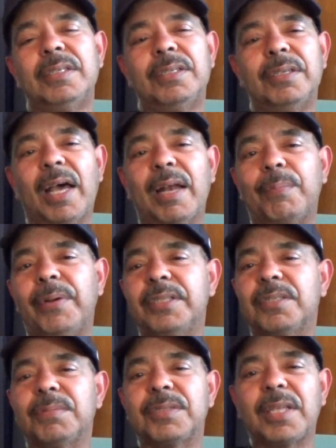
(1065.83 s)
You got to bring
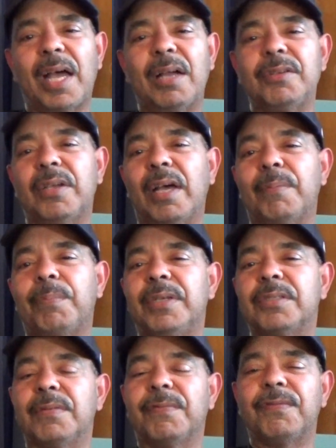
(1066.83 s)
some style, you got to bring
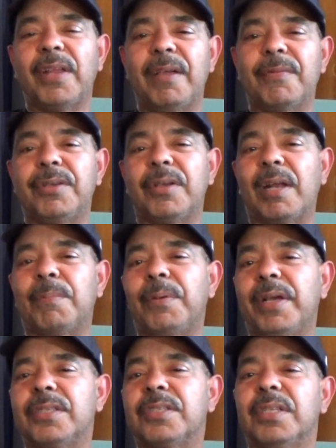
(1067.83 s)
some flavor, you got to
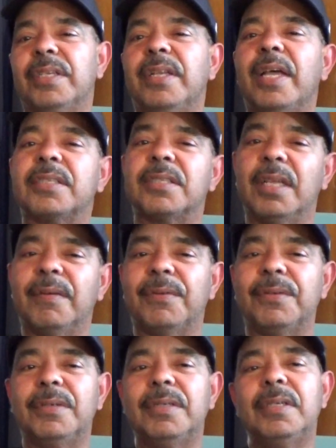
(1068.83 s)
bring it to the next
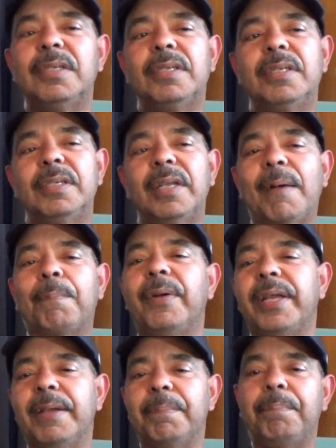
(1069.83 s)
level, not
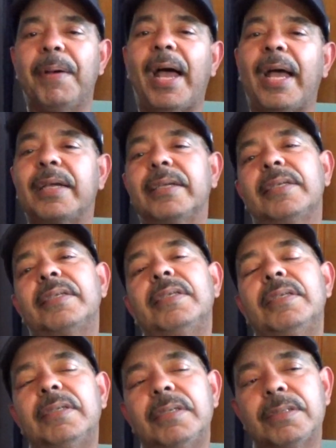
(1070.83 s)
bring it back.
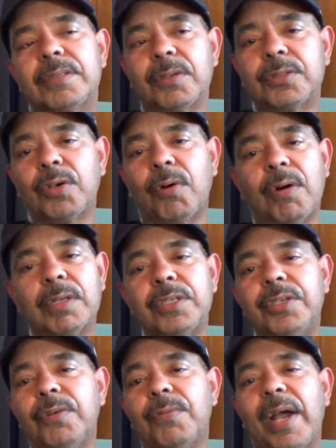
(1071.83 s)
So to all the
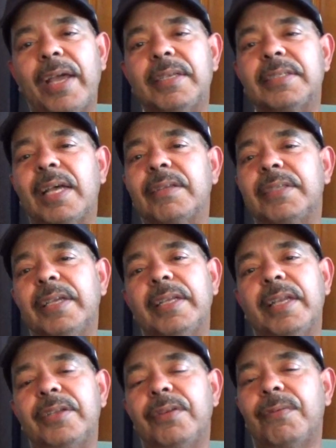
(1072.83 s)
new writers out there
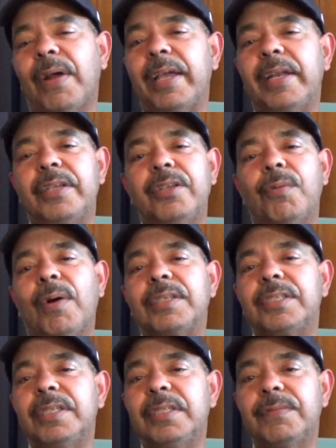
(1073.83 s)
that you're writing and you're
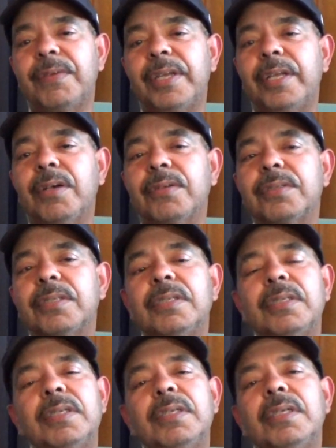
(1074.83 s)
watching these videos,
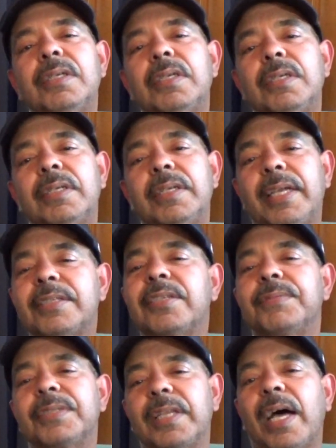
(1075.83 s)
get
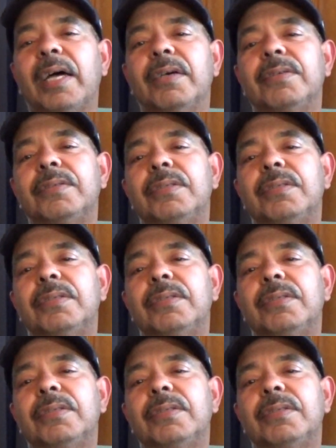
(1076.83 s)
some style.